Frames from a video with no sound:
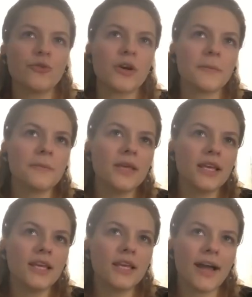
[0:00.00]
for
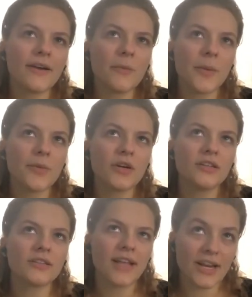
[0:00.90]
me, I
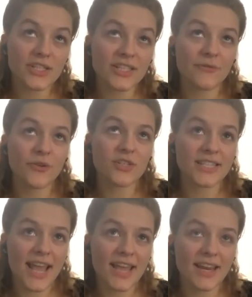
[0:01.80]
remember actually that
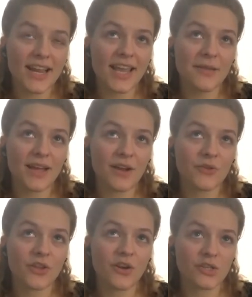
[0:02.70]
first day that I came down
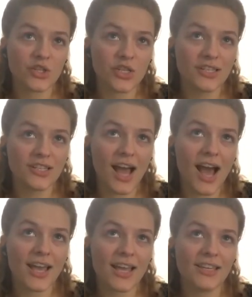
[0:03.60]
for the audition,
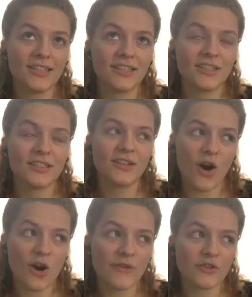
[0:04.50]
I
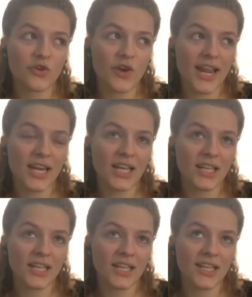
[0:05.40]
got off the train
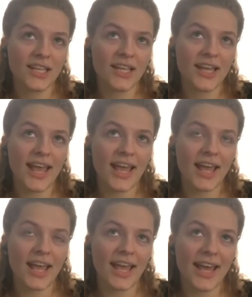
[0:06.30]

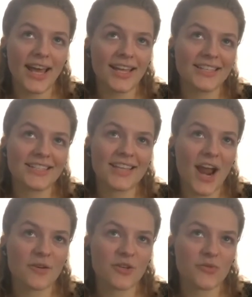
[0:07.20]
and
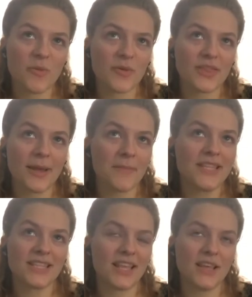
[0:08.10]
I just remember thinking, I
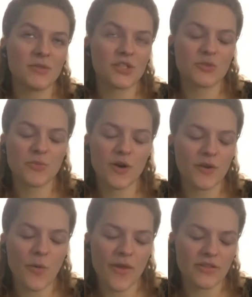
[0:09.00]
mean, it was just
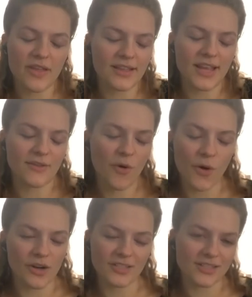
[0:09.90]
perfect weather that day, of
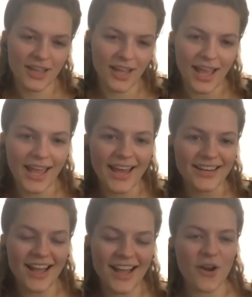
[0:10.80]
course.
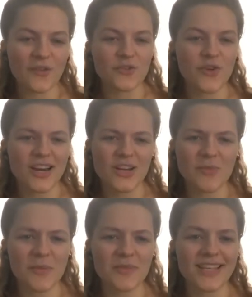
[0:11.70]
And I got off the train, I
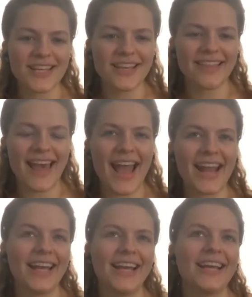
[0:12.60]
just remember thinking
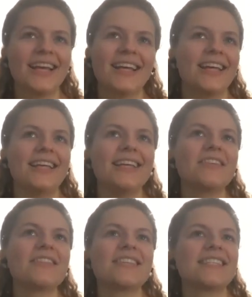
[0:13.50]
that
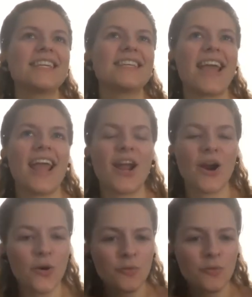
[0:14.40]
even in the city, the air